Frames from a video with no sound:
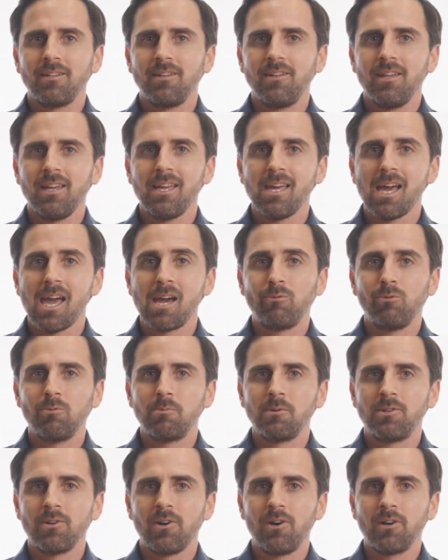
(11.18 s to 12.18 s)
today I will
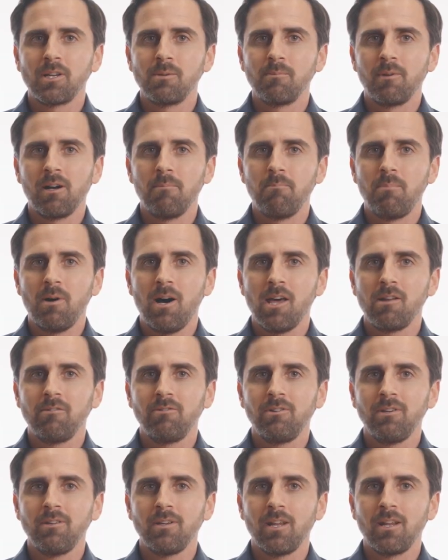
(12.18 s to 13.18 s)
be talking about
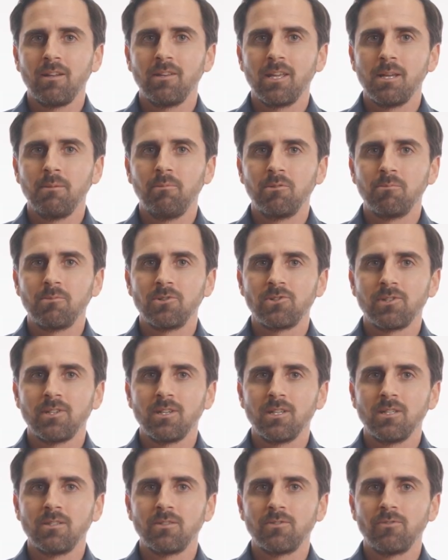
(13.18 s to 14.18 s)
bottling and labeling
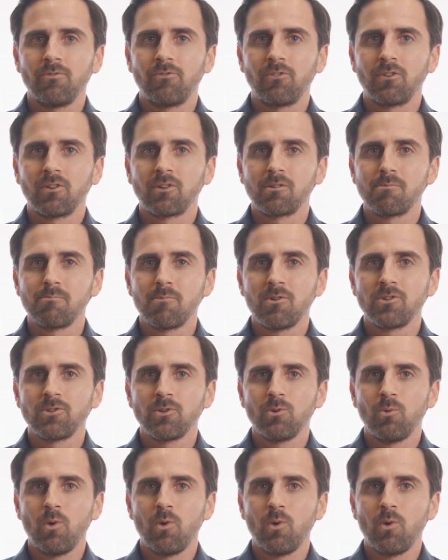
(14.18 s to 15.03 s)
machines for a commercial